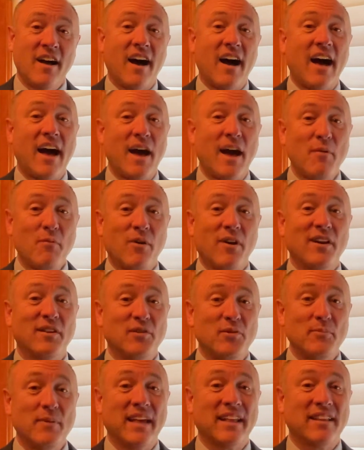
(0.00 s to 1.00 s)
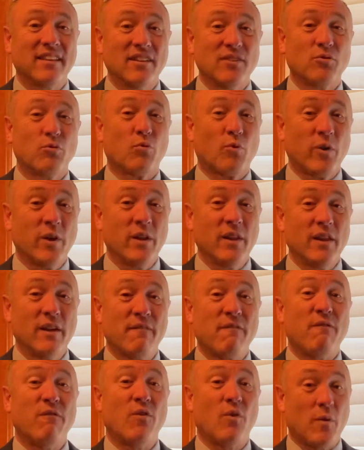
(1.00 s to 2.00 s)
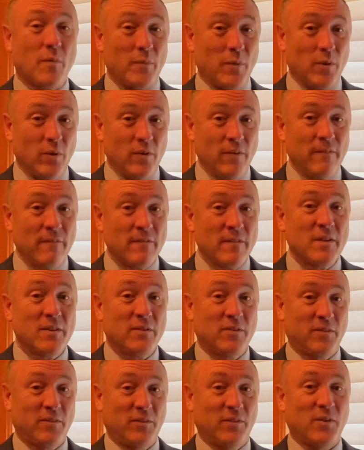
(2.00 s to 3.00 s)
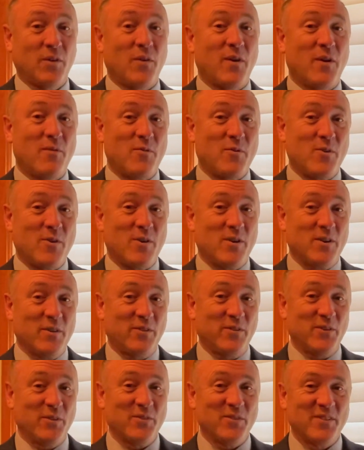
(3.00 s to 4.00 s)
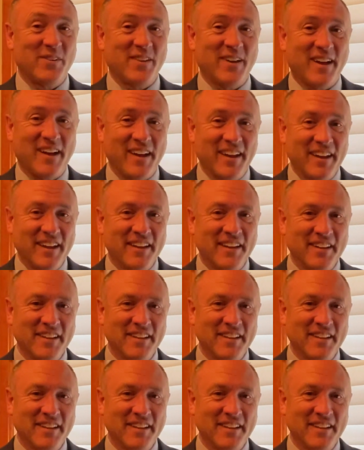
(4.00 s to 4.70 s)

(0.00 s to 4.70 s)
I wanted to make this really formal, so I wore a suit and tie.